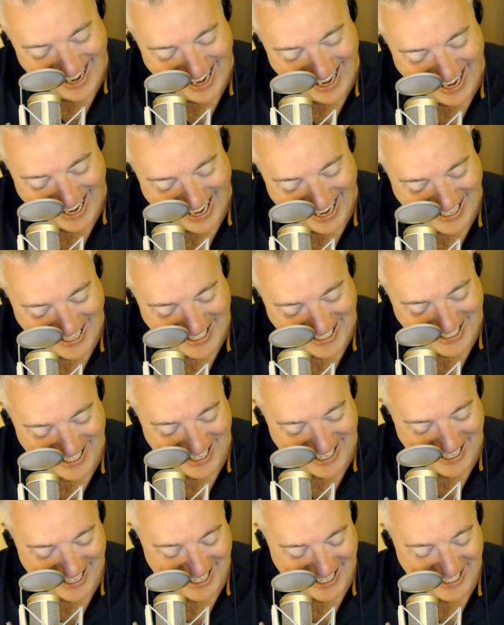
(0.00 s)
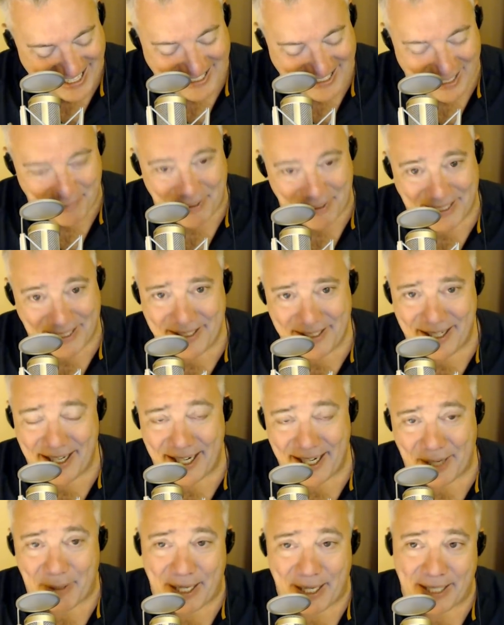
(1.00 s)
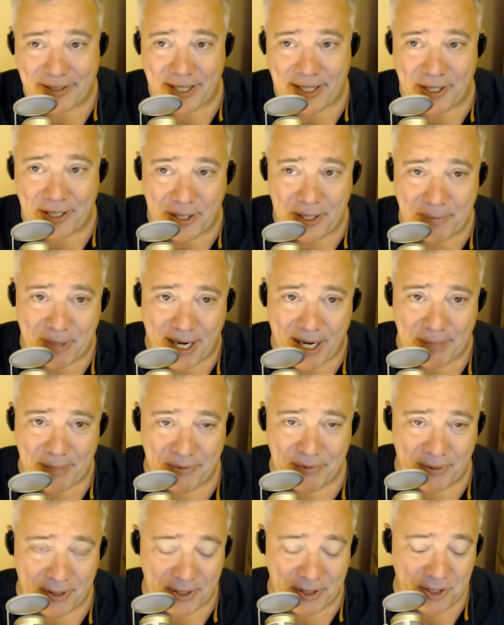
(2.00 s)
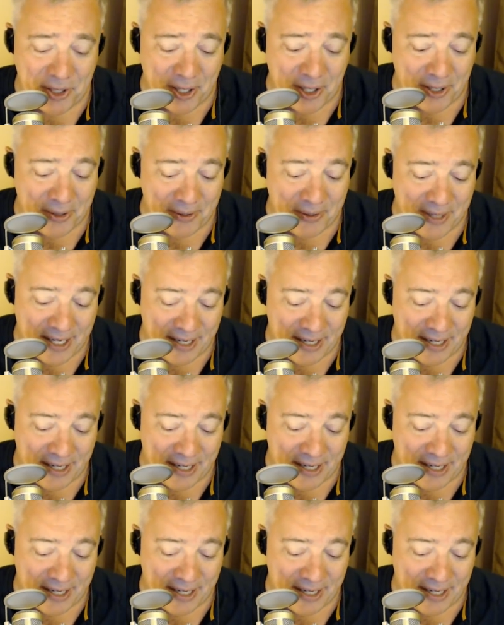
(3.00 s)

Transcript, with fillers: and uh, it's coming today. Anyway, as I told Brad before the show,